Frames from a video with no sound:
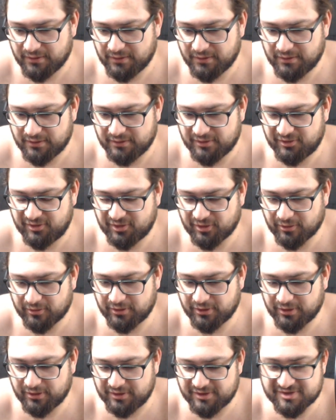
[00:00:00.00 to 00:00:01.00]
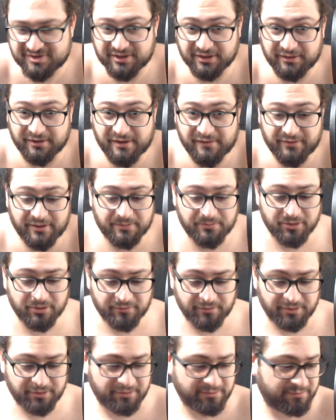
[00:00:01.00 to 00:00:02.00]
So good. He's gonna love that
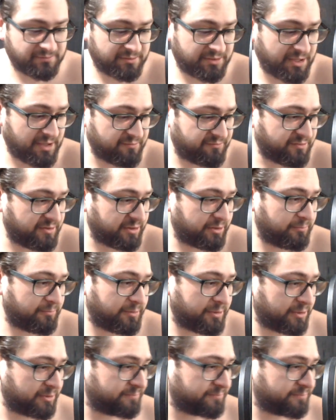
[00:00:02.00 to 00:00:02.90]
movie. Can't fucking wait.